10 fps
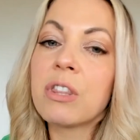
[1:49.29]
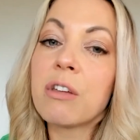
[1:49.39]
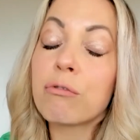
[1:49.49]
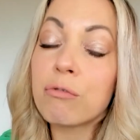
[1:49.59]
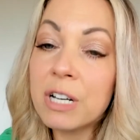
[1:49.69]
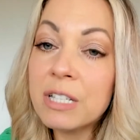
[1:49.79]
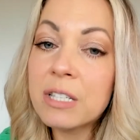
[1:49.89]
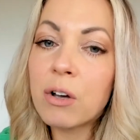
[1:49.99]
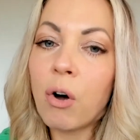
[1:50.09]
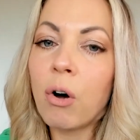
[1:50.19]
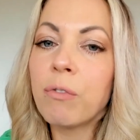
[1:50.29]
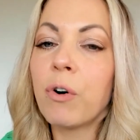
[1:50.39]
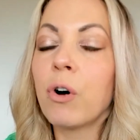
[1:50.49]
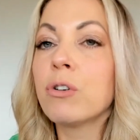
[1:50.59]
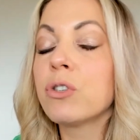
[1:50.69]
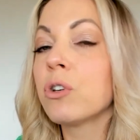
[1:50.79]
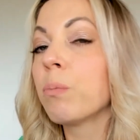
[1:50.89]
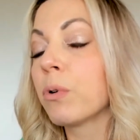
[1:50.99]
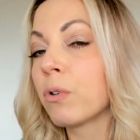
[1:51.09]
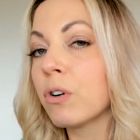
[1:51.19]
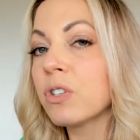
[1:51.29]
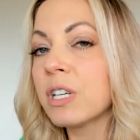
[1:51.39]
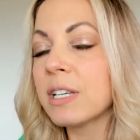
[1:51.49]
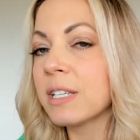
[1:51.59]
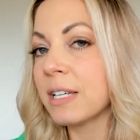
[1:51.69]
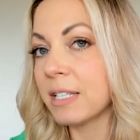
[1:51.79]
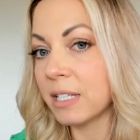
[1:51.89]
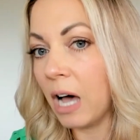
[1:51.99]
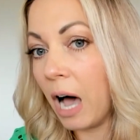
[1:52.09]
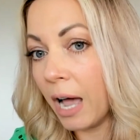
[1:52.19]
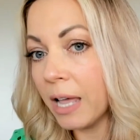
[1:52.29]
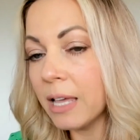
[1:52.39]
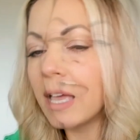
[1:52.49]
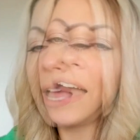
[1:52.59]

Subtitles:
the risk of osteoporosis is high,